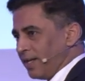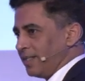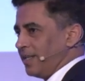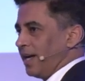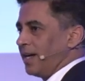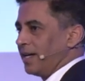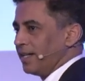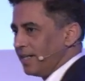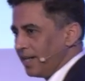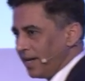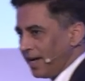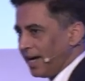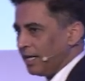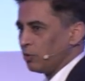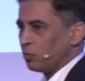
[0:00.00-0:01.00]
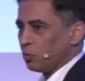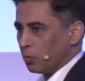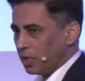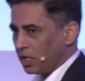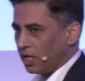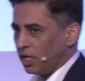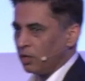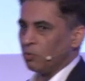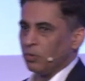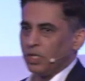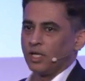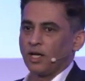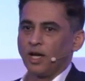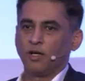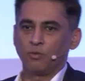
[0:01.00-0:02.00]
Day in, day out, week in,
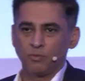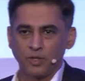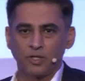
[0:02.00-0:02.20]
week out,